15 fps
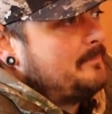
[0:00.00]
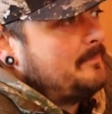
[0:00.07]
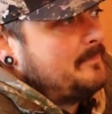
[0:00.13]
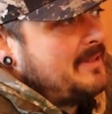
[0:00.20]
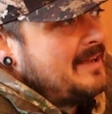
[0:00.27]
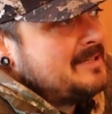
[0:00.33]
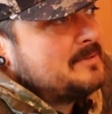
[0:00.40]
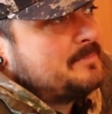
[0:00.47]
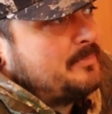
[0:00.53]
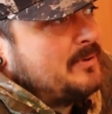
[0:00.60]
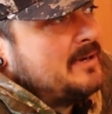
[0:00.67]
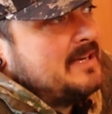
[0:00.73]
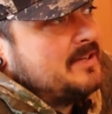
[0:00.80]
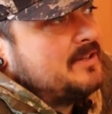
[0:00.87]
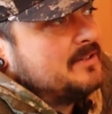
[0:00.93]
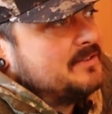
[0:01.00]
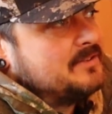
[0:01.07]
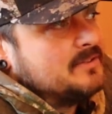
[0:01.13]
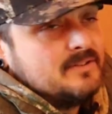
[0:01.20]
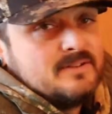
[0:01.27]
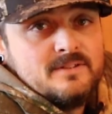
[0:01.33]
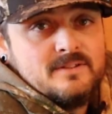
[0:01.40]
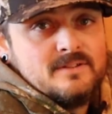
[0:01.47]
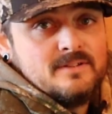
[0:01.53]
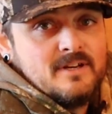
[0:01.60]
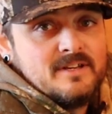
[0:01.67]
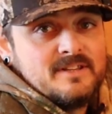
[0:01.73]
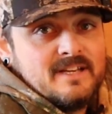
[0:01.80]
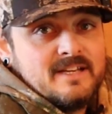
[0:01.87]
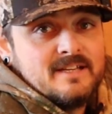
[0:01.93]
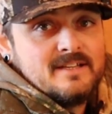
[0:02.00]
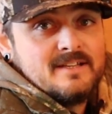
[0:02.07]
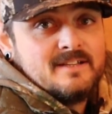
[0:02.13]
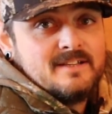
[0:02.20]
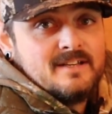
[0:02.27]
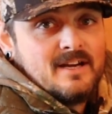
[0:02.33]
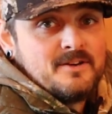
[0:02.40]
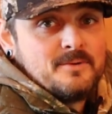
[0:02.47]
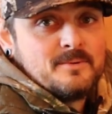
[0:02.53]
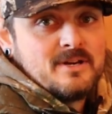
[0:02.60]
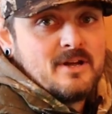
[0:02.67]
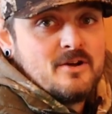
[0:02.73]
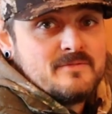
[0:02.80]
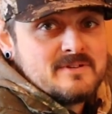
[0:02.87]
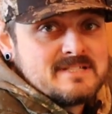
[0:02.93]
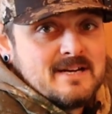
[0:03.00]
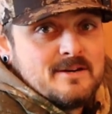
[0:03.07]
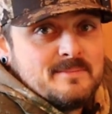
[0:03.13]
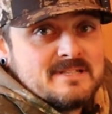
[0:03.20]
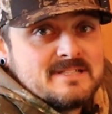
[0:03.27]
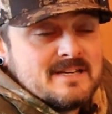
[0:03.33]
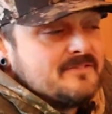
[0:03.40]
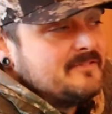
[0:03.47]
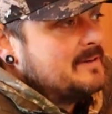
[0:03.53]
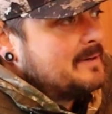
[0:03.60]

That's pretty good, I think. I don't want to oversell myself